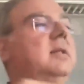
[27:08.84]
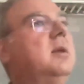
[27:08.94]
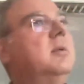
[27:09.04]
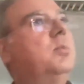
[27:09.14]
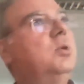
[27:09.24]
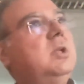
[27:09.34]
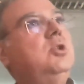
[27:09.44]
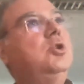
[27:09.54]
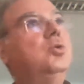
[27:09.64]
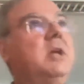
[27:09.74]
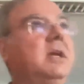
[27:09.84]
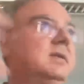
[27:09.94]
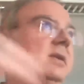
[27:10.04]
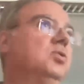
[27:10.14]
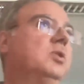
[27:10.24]
and putting new
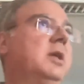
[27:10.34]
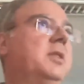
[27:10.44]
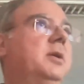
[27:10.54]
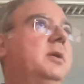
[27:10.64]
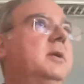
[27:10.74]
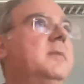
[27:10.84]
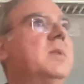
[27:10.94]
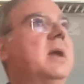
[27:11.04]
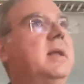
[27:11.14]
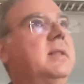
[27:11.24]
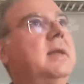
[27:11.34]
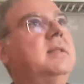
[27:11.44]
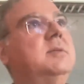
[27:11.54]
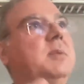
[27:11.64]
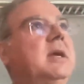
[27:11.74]
data together, and
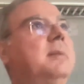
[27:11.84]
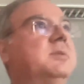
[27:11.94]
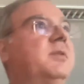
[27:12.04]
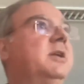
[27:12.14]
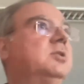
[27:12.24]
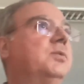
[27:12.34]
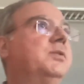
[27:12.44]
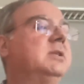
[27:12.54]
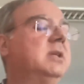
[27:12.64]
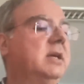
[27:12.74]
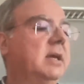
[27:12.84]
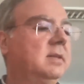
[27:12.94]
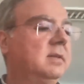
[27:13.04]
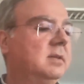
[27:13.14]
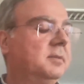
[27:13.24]
then this becomes very
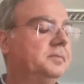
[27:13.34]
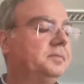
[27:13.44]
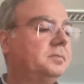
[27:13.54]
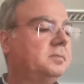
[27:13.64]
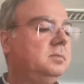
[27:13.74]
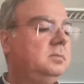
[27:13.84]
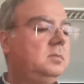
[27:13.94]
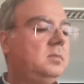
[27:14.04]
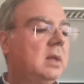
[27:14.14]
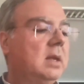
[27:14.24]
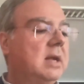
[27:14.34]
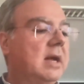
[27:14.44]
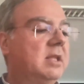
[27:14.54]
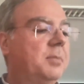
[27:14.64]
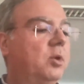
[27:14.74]
sophisticated.
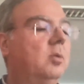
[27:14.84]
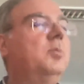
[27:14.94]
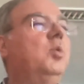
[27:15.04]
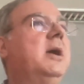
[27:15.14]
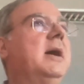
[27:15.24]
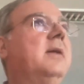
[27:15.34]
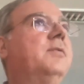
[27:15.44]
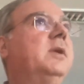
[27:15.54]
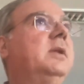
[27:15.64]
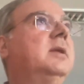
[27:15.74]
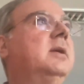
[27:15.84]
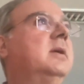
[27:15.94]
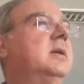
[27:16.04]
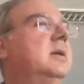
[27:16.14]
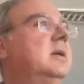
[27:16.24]
And the problem we have
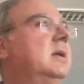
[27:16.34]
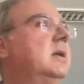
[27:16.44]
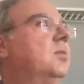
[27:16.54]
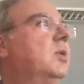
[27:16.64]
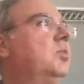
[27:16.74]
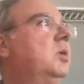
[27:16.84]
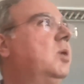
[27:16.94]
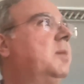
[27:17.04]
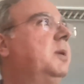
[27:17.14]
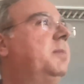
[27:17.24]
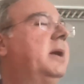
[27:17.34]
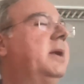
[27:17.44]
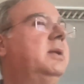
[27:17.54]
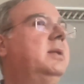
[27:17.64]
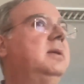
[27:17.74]
when we were
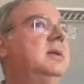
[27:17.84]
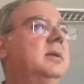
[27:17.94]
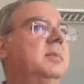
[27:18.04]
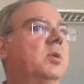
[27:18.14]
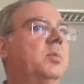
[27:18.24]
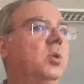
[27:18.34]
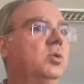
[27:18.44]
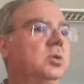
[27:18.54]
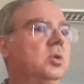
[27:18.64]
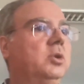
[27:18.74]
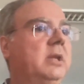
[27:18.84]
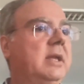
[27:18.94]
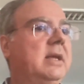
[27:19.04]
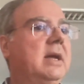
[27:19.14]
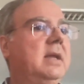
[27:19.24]
preparing the proposal on
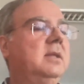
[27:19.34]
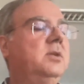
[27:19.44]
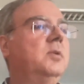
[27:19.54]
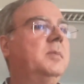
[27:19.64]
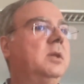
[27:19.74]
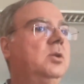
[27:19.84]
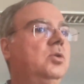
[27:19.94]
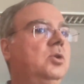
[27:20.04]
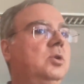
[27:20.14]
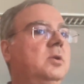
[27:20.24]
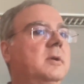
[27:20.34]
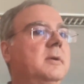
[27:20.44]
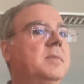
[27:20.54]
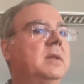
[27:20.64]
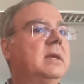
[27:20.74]
AI in the European Union
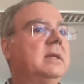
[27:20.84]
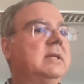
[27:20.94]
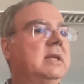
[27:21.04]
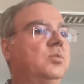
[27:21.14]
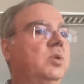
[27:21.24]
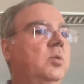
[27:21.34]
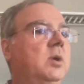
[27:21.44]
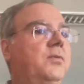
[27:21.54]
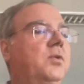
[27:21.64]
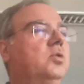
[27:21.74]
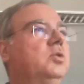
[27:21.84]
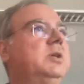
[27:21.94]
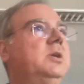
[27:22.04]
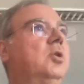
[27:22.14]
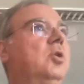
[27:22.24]
is that we were
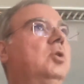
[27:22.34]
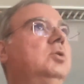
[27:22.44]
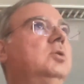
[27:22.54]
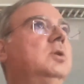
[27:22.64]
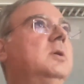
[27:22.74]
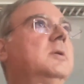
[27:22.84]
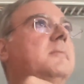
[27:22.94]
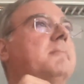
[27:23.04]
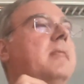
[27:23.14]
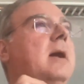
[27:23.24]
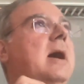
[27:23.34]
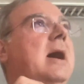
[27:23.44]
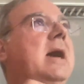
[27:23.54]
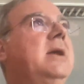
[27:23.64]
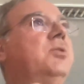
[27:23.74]
focusing on
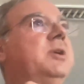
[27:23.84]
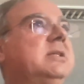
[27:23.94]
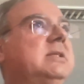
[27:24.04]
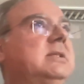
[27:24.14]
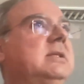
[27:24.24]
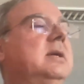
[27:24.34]
high risk